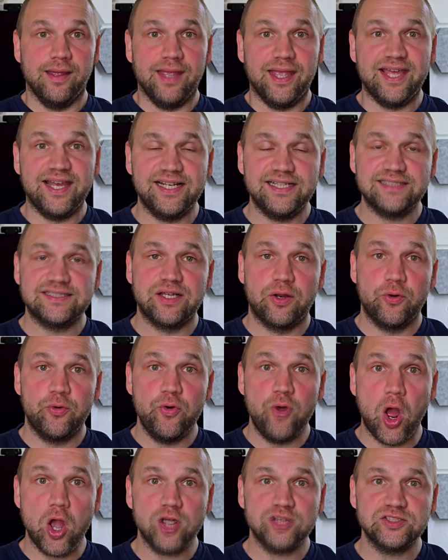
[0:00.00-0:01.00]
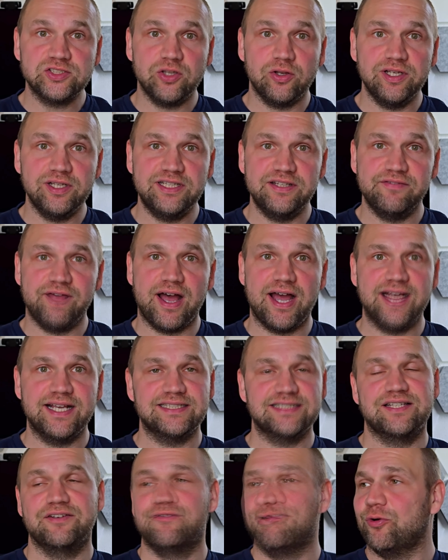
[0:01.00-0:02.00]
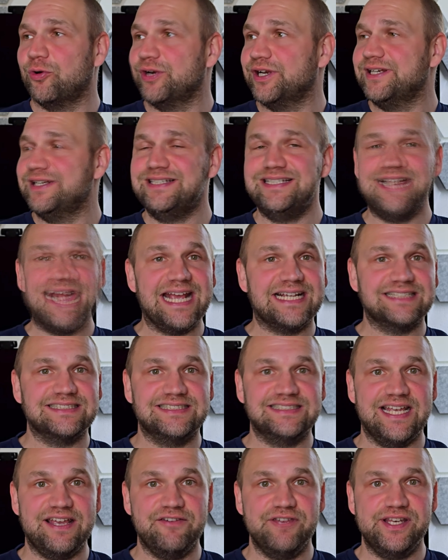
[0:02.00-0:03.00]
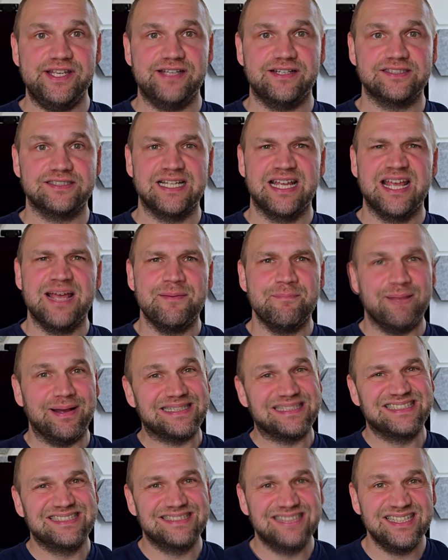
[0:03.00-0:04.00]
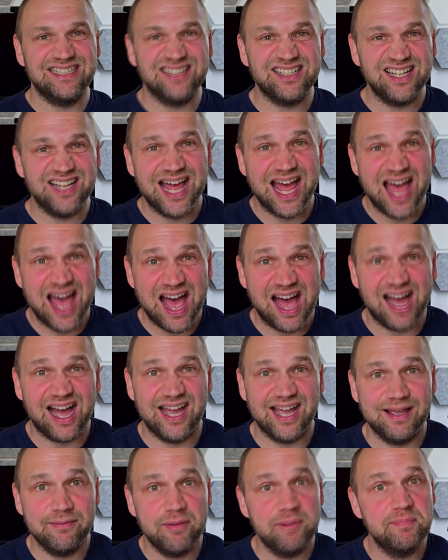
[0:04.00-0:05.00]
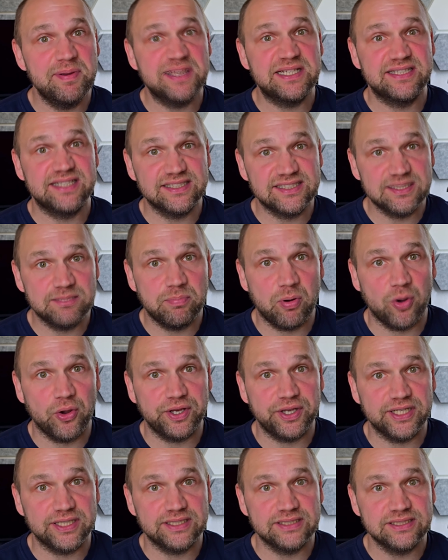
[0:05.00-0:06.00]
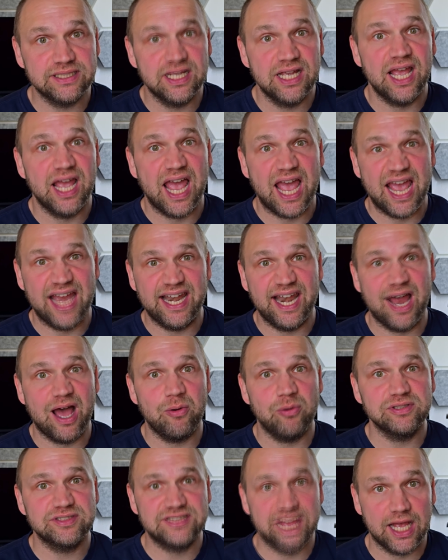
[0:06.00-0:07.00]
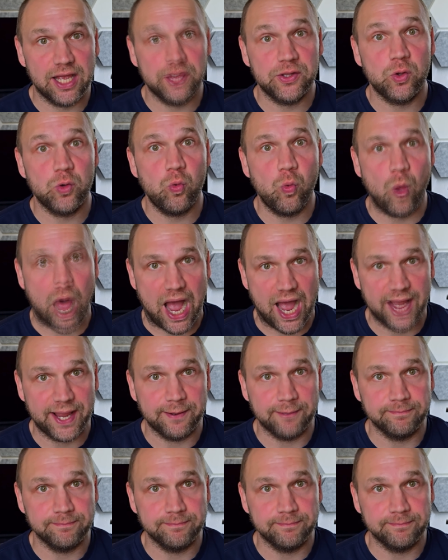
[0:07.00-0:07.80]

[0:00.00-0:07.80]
It is a rock-solid device for the next 7 years, but still I am a bit disappointed, and I will tell you why.